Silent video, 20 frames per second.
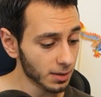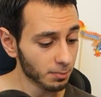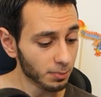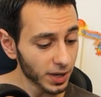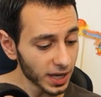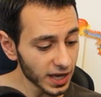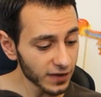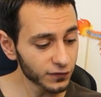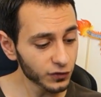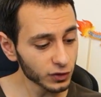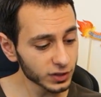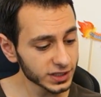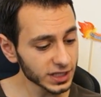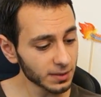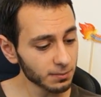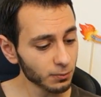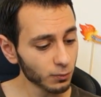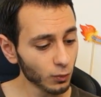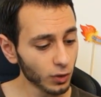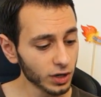But if you're
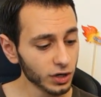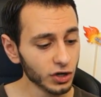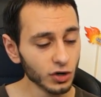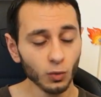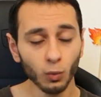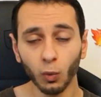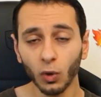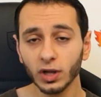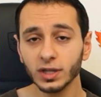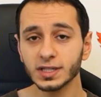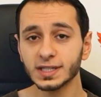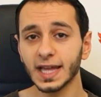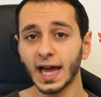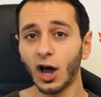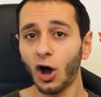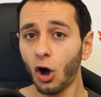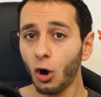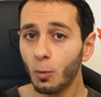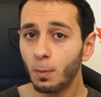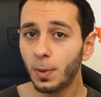someone who wants
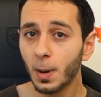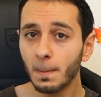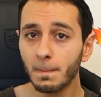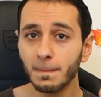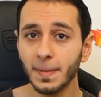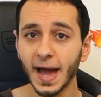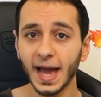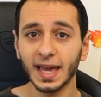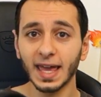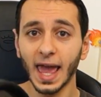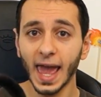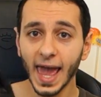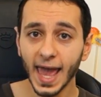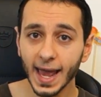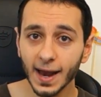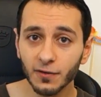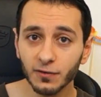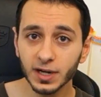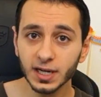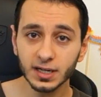that open back
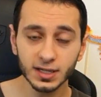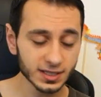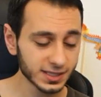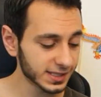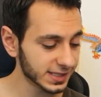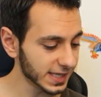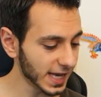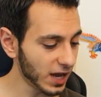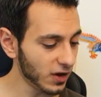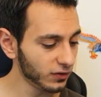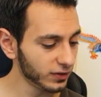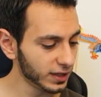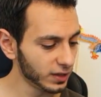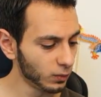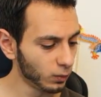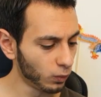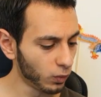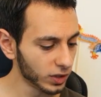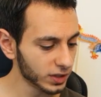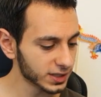airiness sound
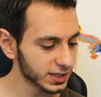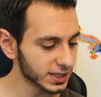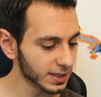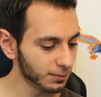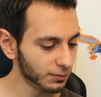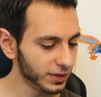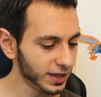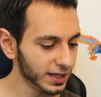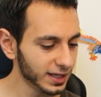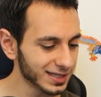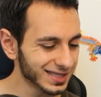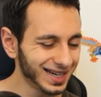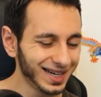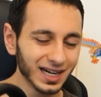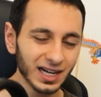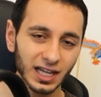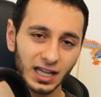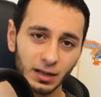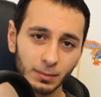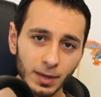and wants something that's a
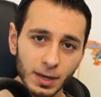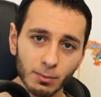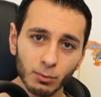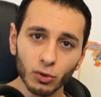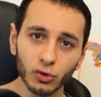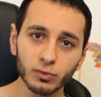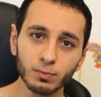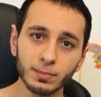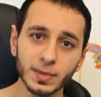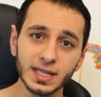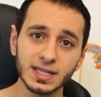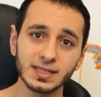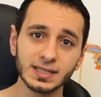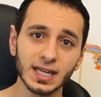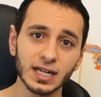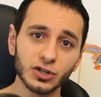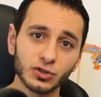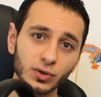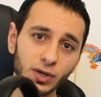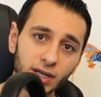little bit more
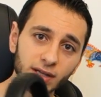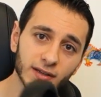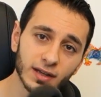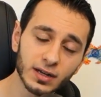mid-centric,